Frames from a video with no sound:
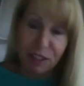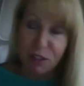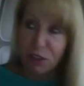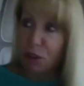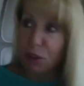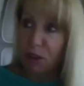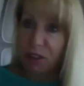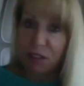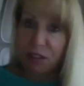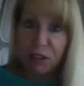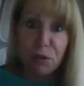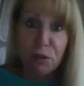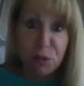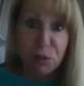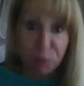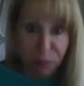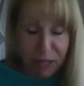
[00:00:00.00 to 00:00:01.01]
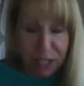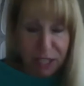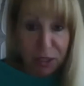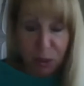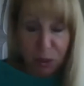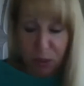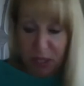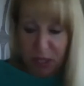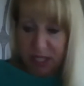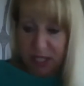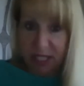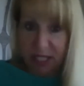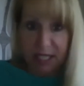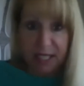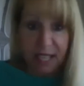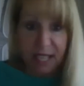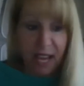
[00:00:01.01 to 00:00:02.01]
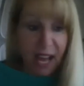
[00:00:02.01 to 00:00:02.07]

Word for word: the, those resources